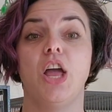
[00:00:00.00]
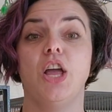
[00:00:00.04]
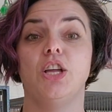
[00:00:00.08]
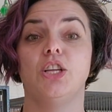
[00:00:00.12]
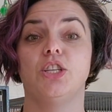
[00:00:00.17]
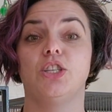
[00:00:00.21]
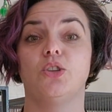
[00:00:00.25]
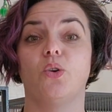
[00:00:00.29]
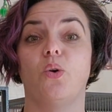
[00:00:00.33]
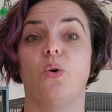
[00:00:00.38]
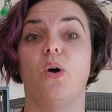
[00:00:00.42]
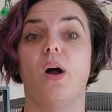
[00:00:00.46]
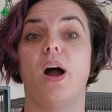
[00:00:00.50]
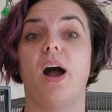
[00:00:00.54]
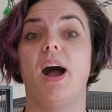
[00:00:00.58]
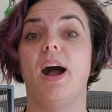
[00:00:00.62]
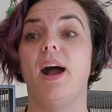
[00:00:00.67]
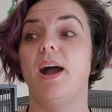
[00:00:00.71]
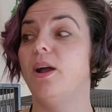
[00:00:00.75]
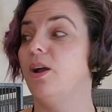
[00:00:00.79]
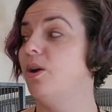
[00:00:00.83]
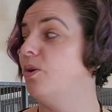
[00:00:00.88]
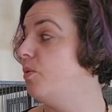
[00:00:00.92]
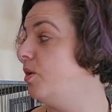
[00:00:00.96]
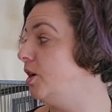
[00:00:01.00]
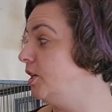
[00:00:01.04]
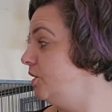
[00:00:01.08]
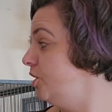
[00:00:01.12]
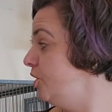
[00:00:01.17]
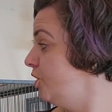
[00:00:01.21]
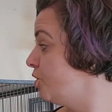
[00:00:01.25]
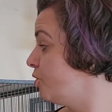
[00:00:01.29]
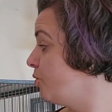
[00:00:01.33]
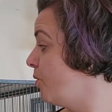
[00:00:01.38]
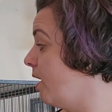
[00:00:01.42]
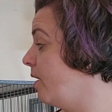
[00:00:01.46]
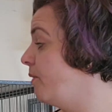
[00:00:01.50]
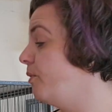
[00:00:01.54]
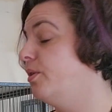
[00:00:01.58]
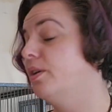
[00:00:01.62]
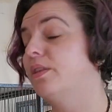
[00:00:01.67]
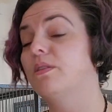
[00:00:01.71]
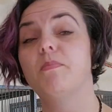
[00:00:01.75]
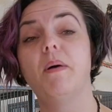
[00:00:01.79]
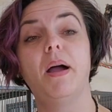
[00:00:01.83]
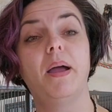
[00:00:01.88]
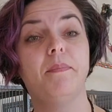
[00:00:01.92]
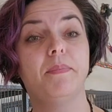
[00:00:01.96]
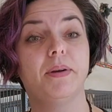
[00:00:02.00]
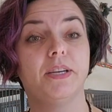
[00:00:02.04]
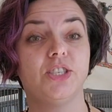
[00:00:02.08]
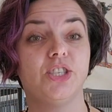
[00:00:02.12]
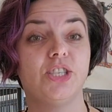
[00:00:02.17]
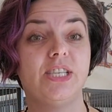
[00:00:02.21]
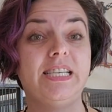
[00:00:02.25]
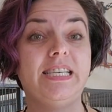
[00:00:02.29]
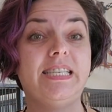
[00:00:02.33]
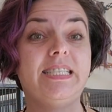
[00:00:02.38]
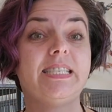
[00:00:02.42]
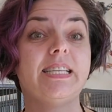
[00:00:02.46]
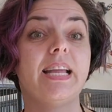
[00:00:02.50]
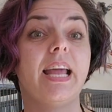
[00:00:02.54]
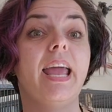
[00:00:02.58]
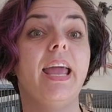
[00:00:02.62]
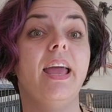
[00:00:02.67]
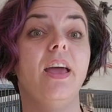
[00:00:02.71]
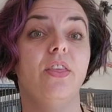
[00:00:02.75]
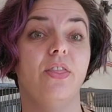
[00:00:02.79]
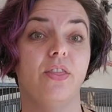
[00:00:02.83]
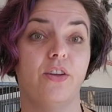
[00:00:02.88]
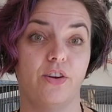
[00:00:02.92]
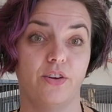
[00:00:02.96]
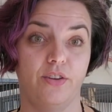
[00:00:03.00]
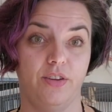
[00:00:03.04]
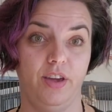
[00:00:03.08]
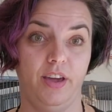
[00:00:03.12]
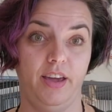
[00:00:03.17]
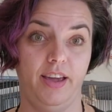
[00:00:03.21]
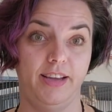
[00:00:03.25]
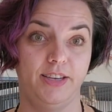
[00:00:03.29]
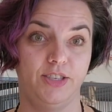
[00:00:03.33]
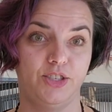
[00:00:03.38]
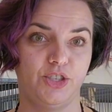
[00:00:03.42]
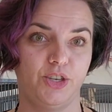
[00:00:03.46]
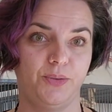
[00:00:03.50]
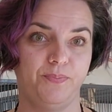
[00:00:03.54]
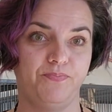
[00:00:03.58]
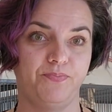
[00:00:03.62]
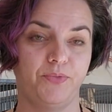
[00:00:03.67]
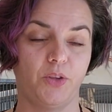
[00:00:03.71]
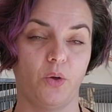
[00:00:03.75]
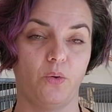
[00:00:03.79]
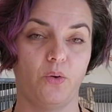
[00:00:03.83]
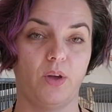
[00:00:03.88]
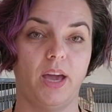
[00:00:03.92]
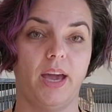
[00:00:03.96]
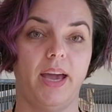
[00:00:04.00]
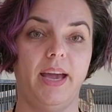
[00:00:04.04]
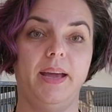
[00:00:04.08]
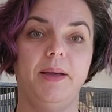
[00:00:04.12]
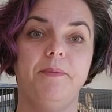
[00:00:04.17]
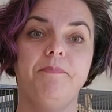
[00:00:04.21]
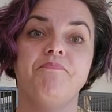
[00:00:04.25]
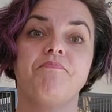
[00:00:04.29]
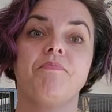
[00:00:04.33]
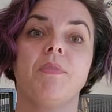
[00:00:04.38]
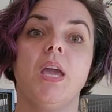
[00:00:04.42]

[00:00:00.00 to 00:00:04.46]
So I want to try with my budgies in their cage. Okay.